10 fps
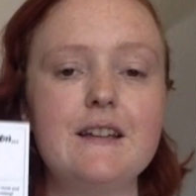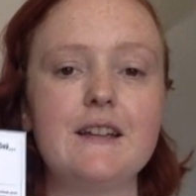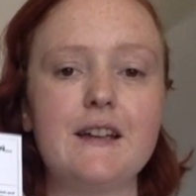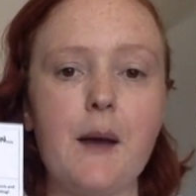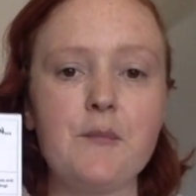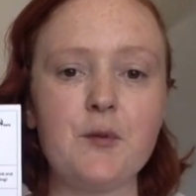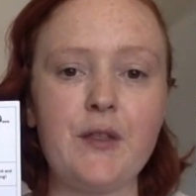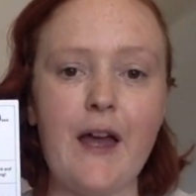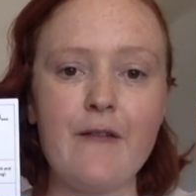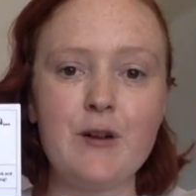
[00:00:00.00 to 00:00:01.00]
that comes
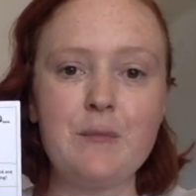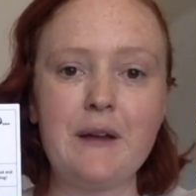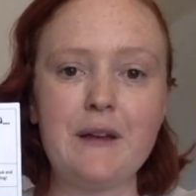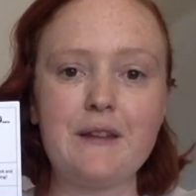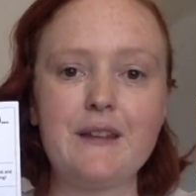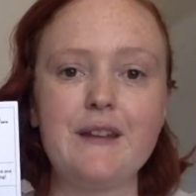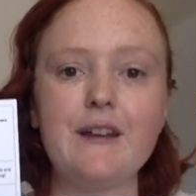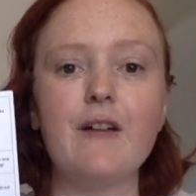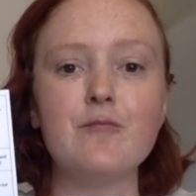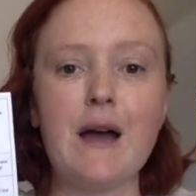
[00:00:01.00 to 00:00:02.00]
with every month
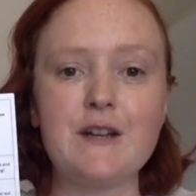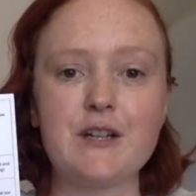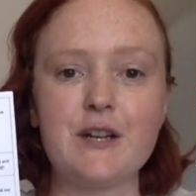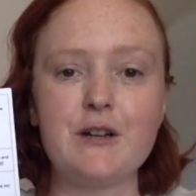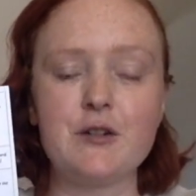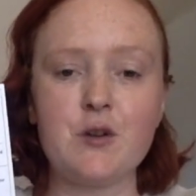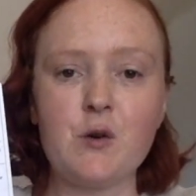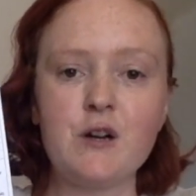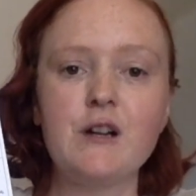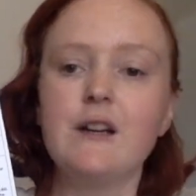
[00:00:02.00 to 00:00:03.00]
of Magic at Your
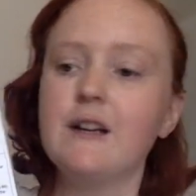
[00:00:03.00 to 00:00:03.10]
Door.